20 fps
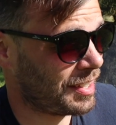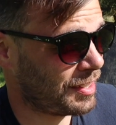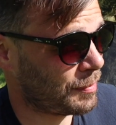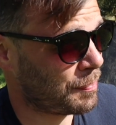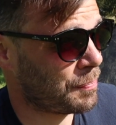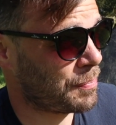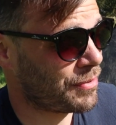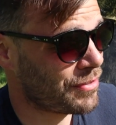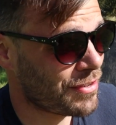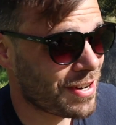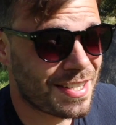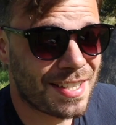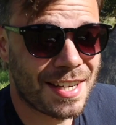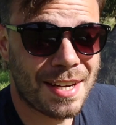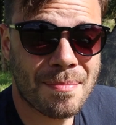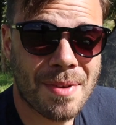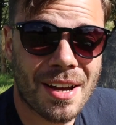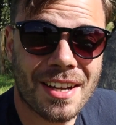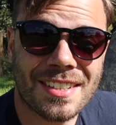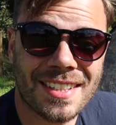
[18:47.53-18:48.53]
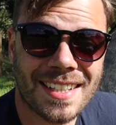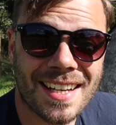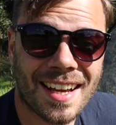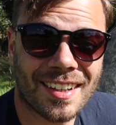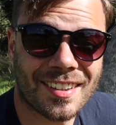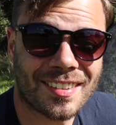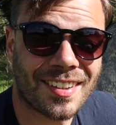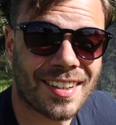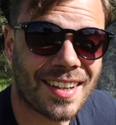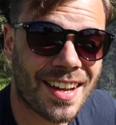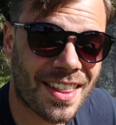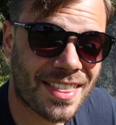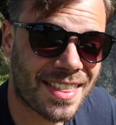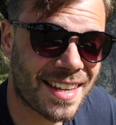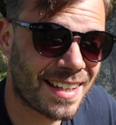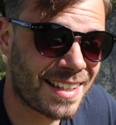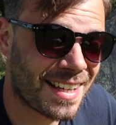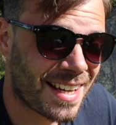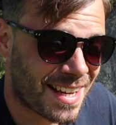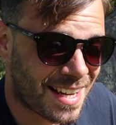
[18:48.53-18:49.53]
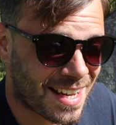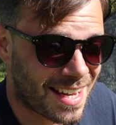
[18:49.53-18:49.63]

It's pretty much next to nothing.